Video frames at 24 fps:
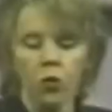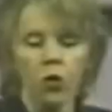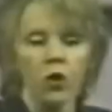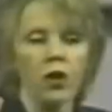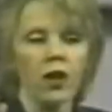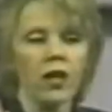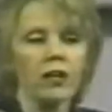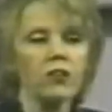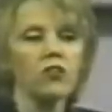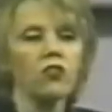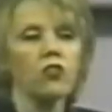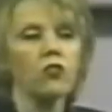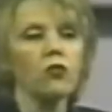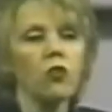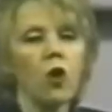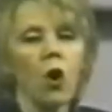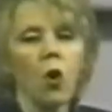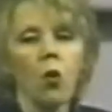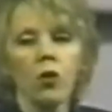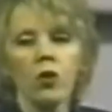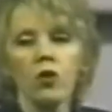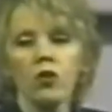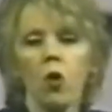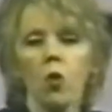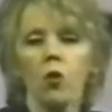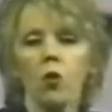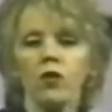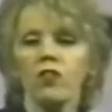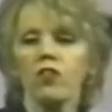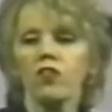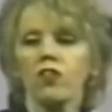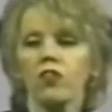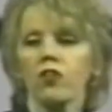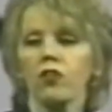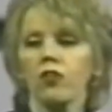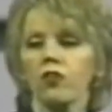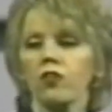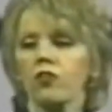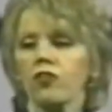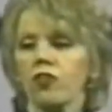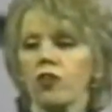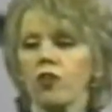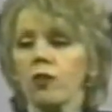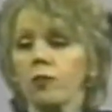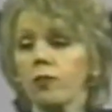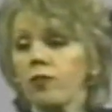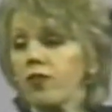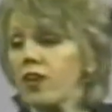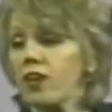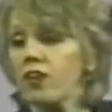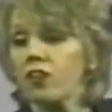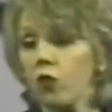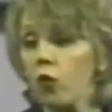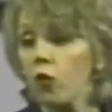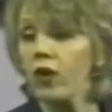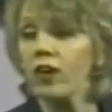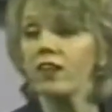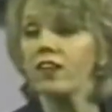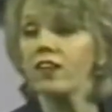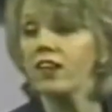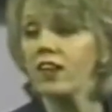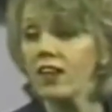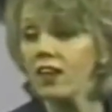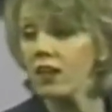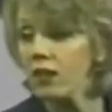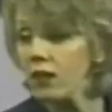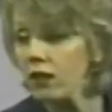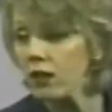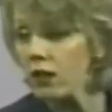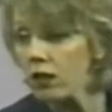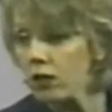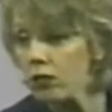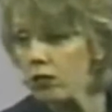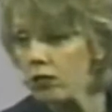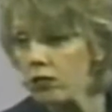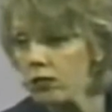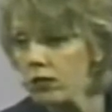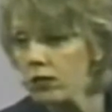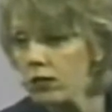he will let you know in no uncertain terms that he's going to kill you.